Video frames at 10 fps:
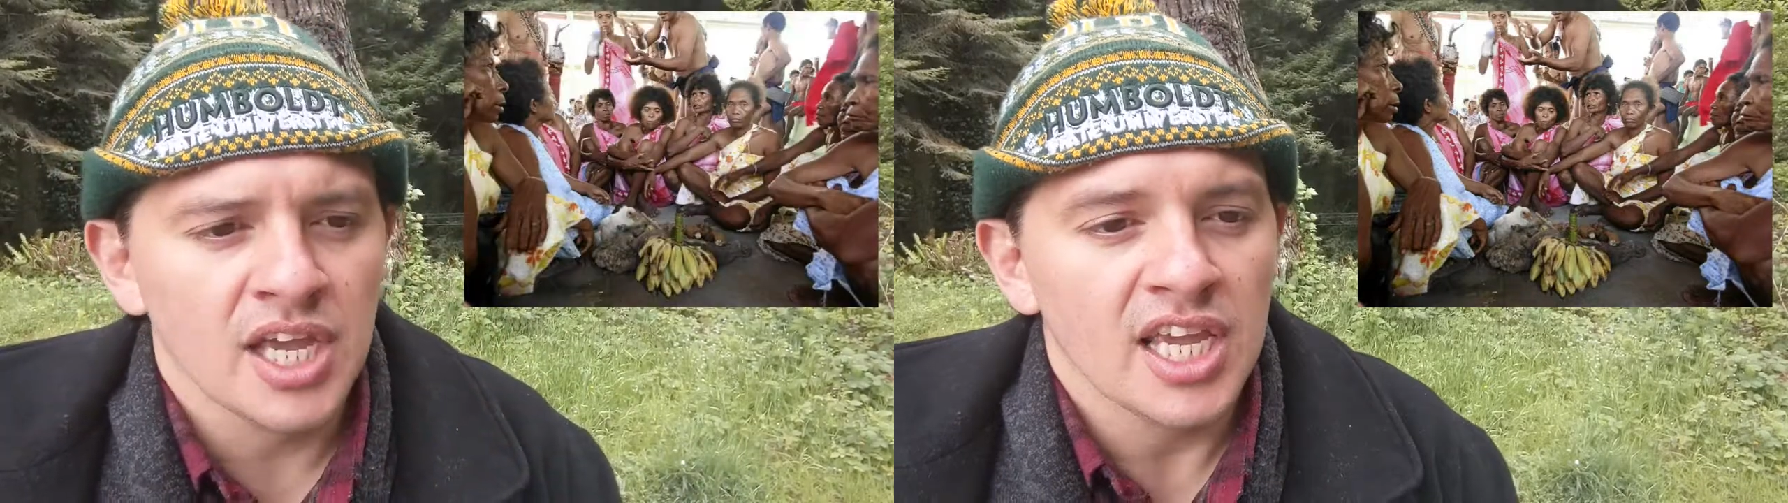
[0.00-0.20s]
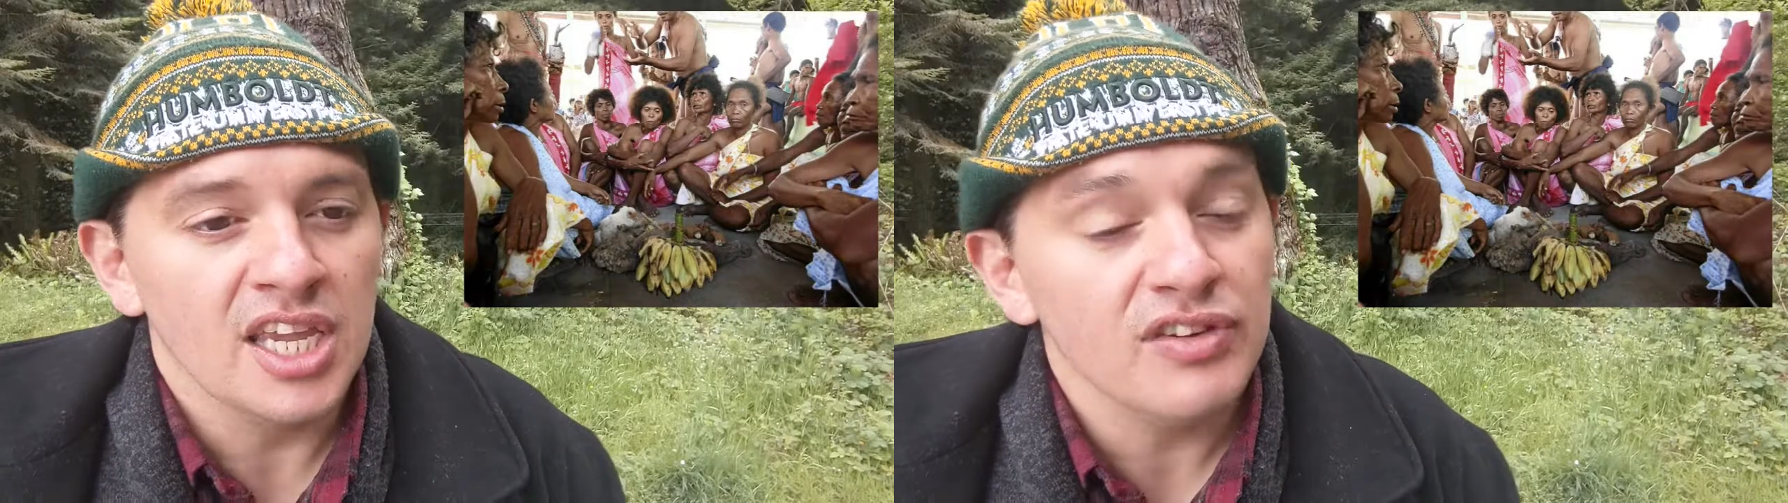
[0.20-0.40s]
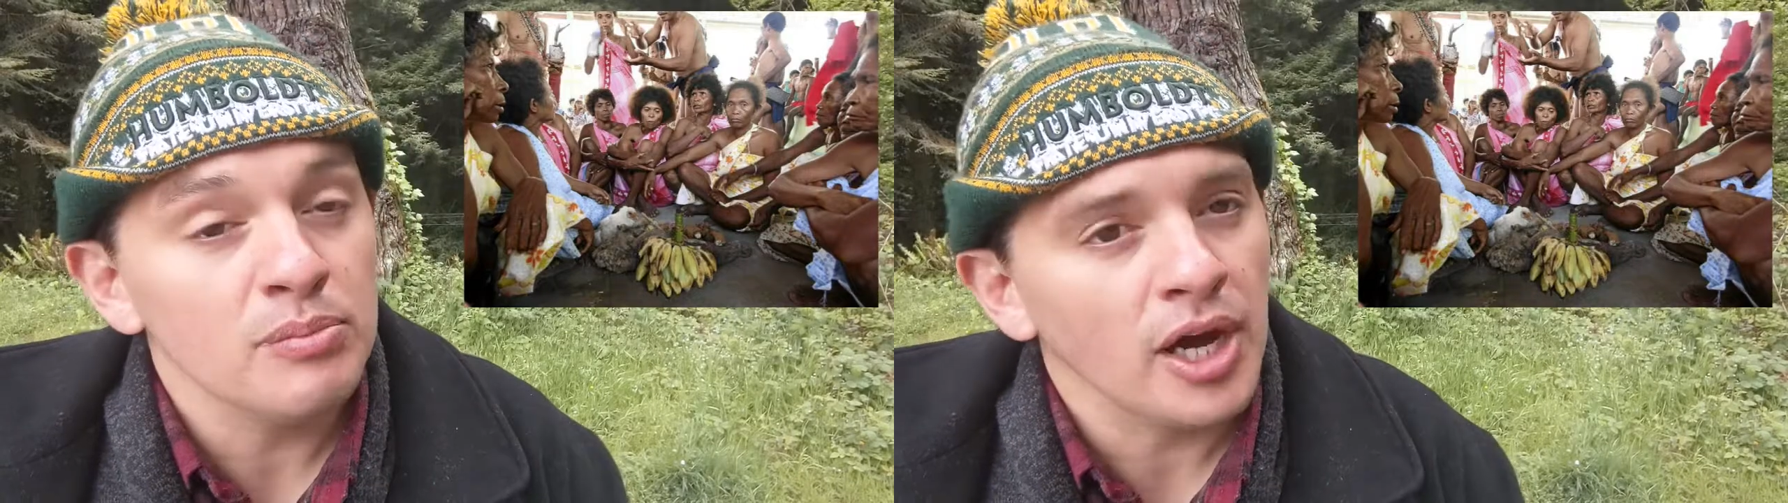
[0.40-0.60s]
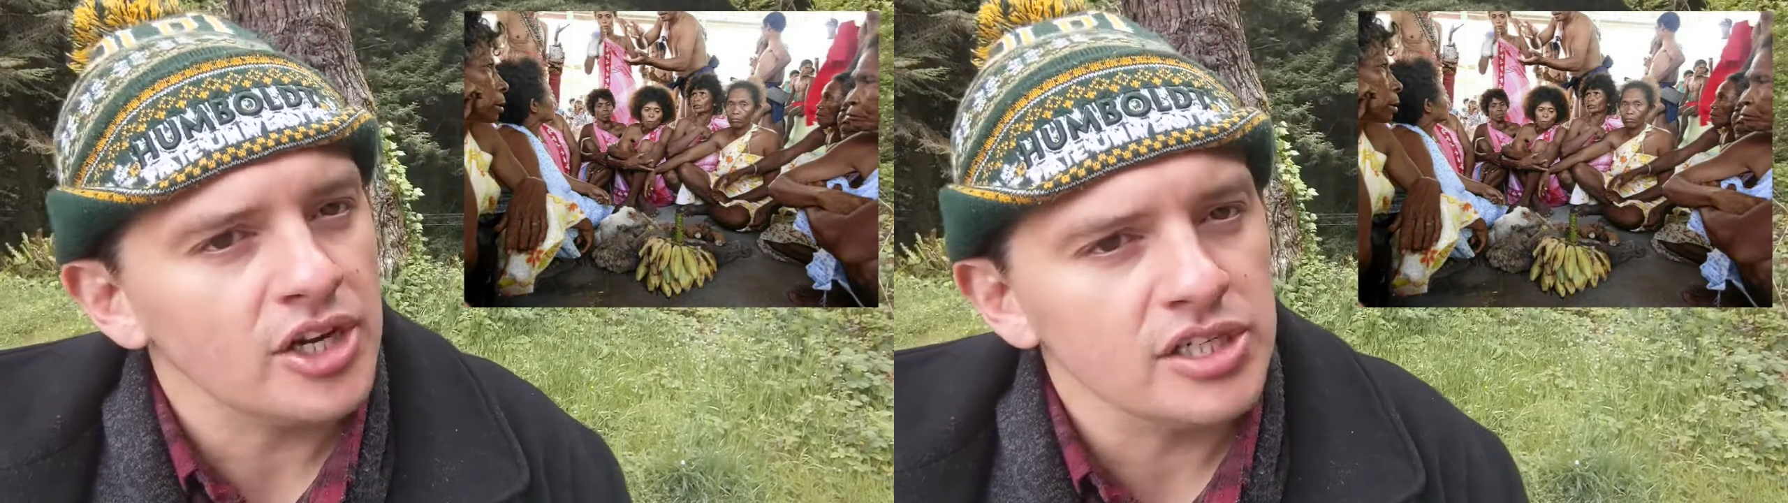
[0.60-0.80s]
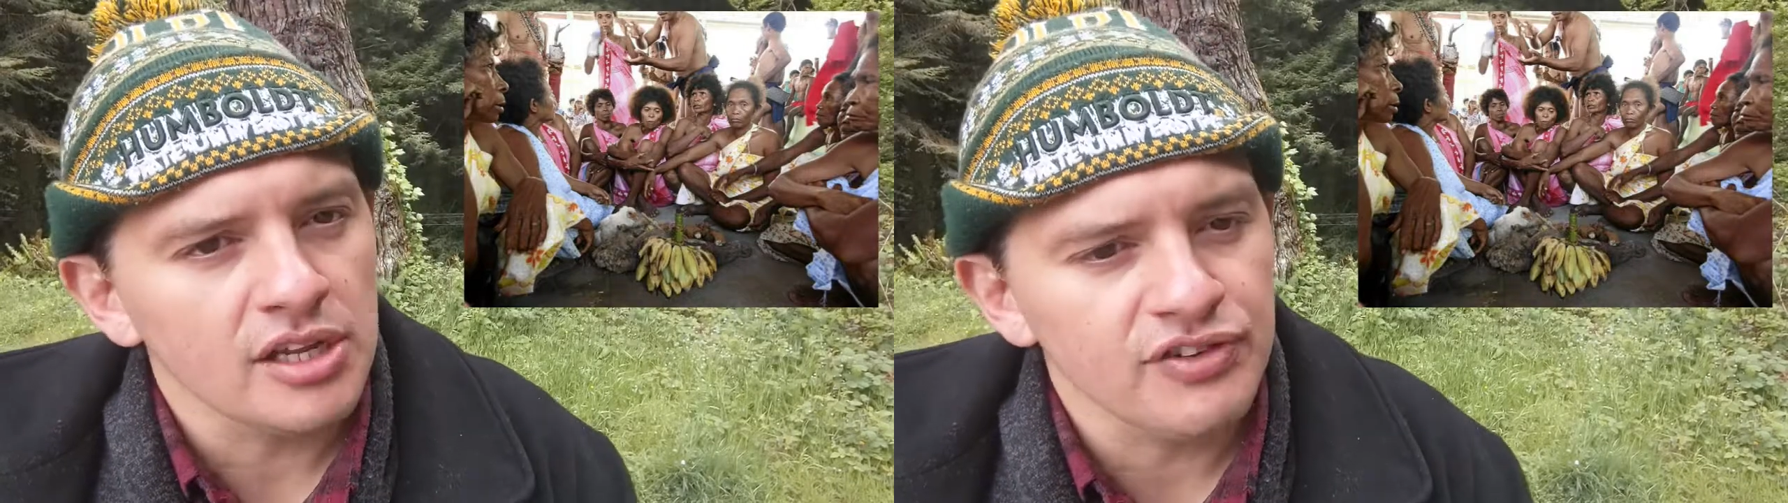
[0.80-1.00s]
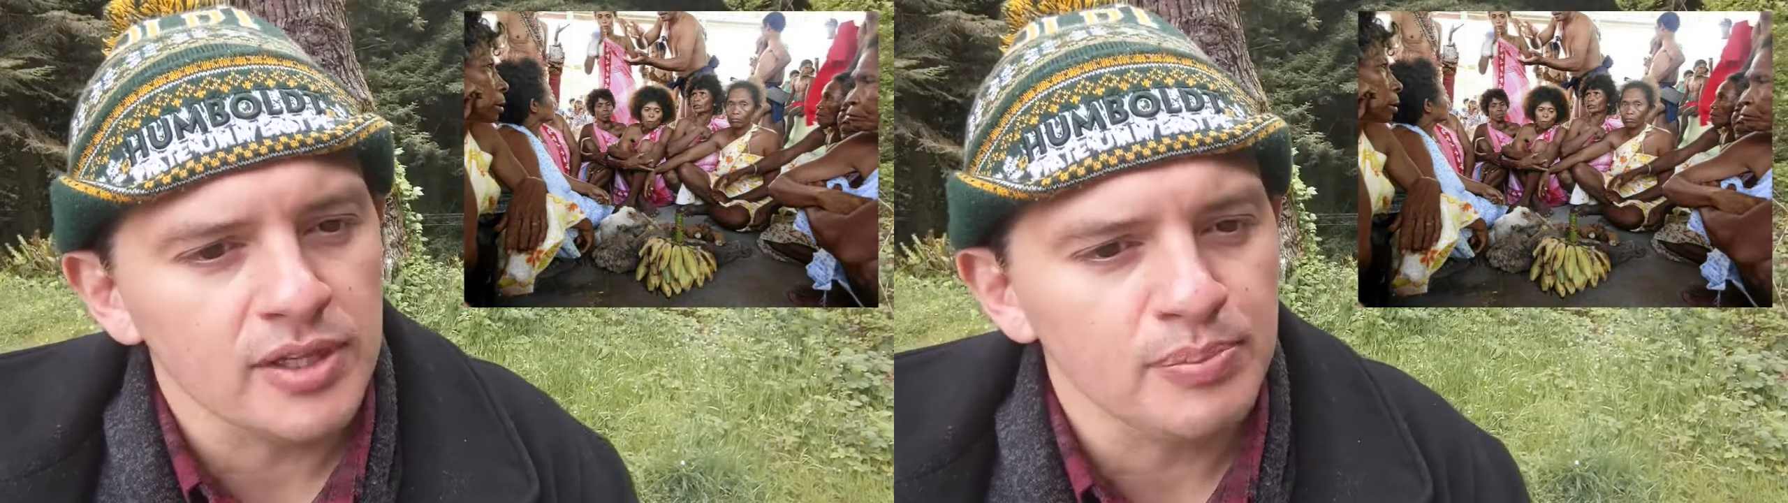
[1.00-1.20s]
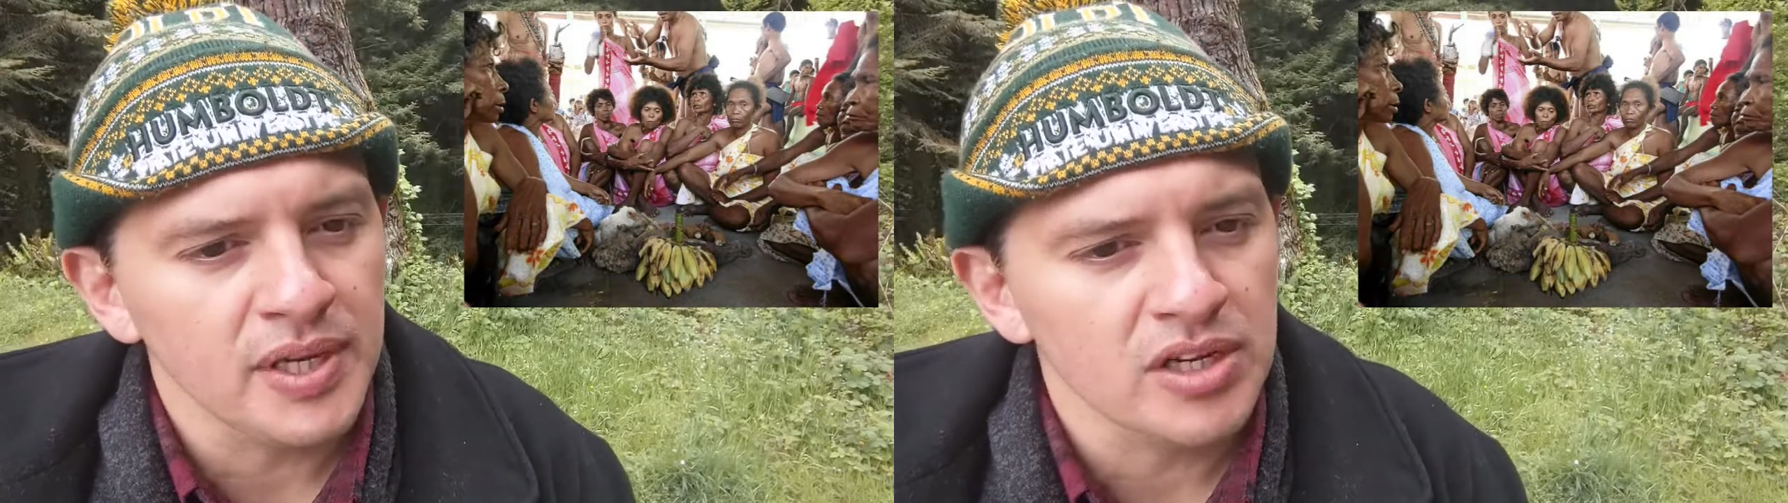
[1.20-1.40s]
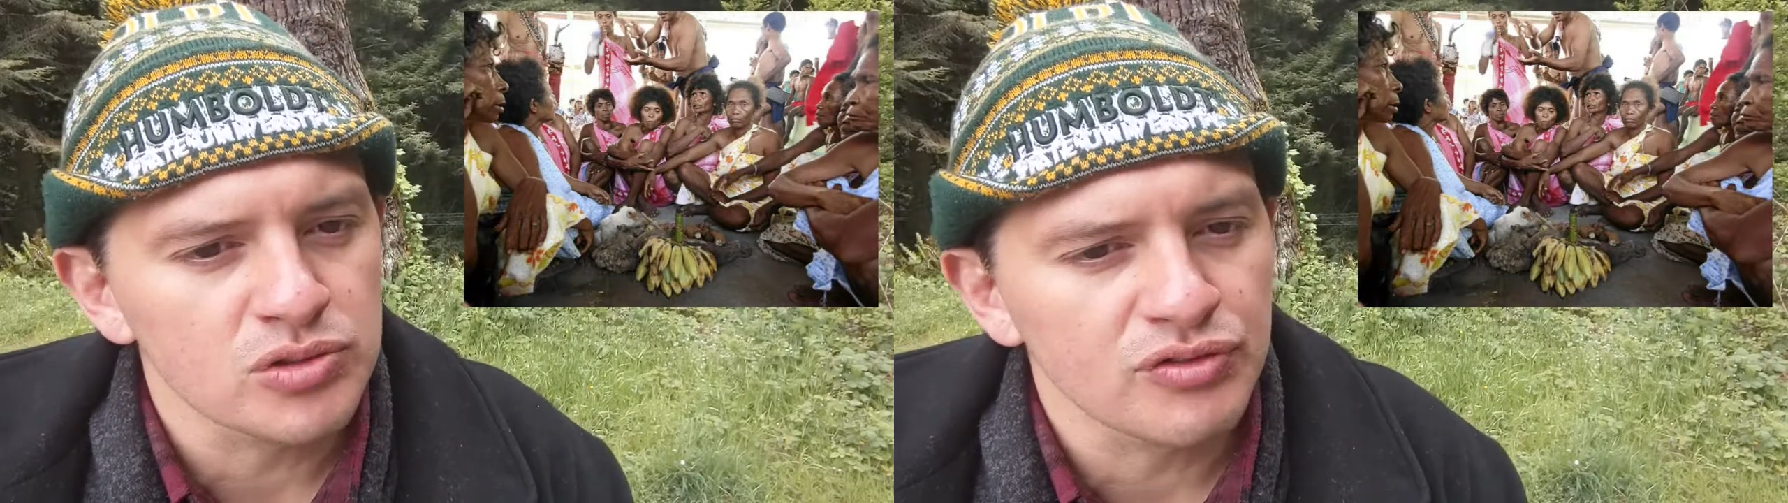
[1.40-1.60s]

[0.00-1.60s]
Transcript: Even modern day Filipinos